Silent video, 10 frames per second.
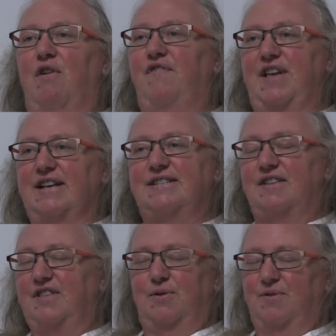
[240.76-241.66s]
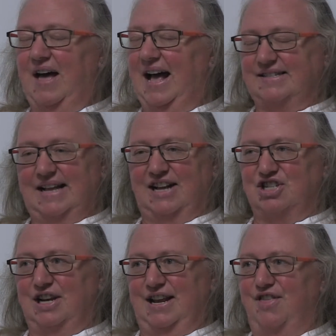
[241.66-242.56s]
obvious that the author hasn't
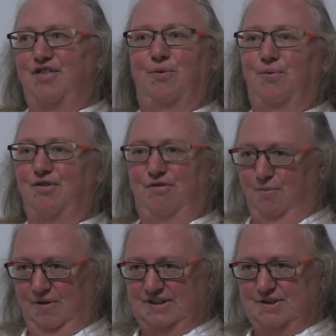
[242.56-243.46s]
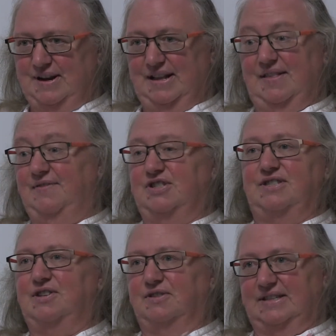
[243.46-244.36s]
actually thought through what they're doing and they've
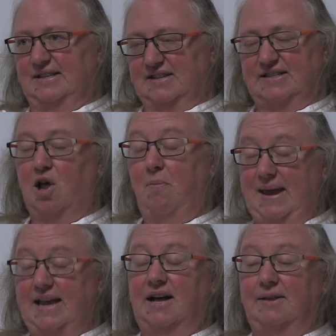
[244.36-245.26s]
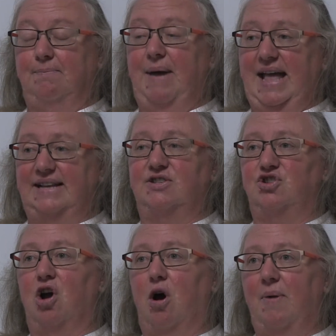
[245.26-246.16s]
just done a sloppy cut and paste
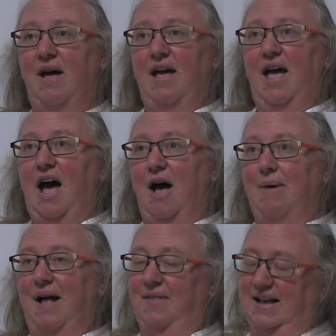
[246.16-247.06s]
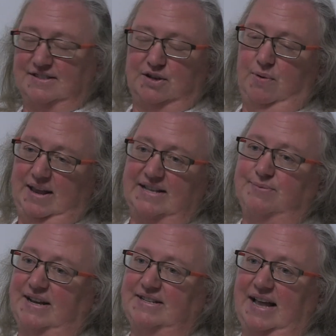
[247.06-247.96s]
job. And that's the quickest
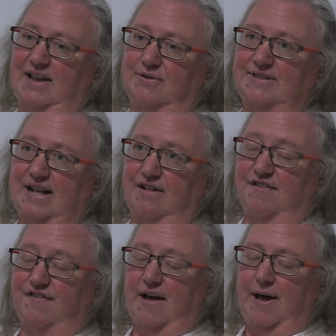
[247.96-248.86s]
way to get yourself